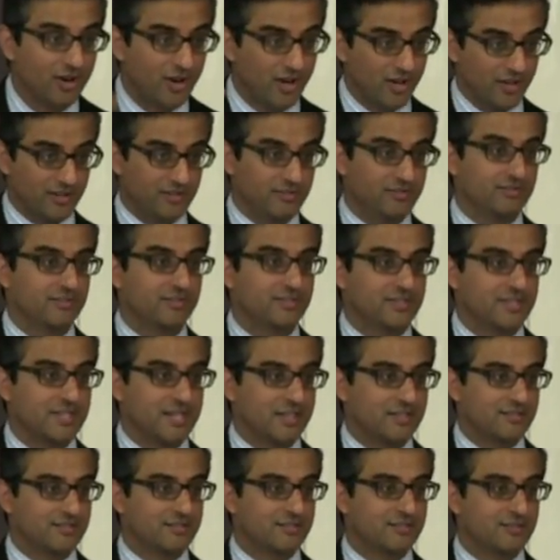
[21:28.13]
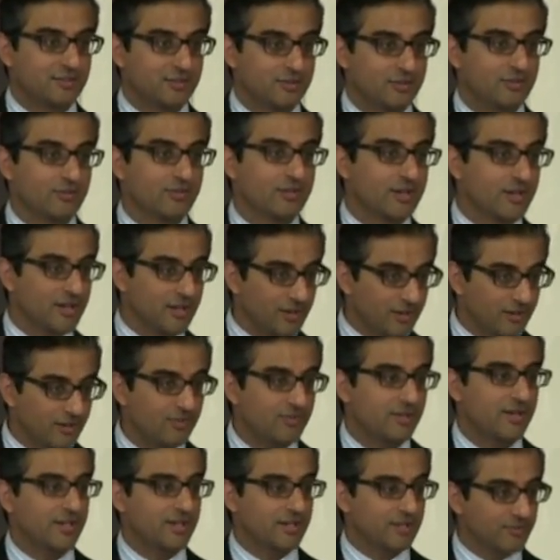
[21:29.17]
on the text too,
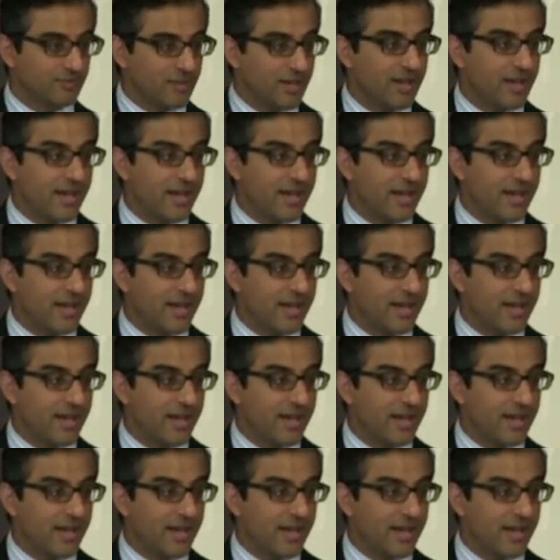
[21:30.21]
right?